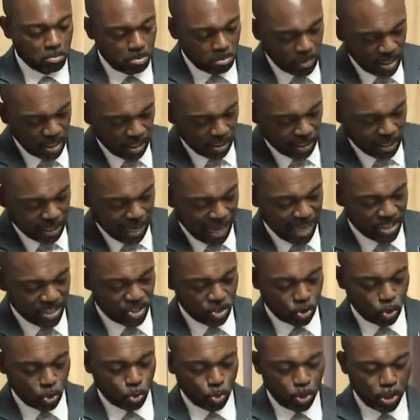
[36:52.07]
in the
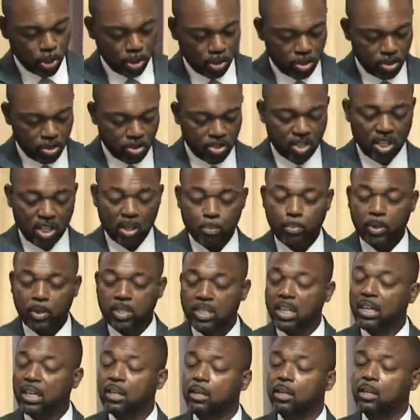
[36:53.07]
last 2 years in
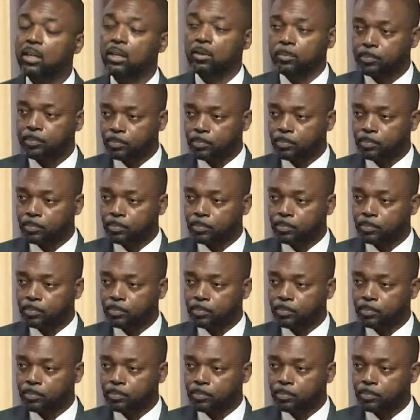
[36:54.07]
particular,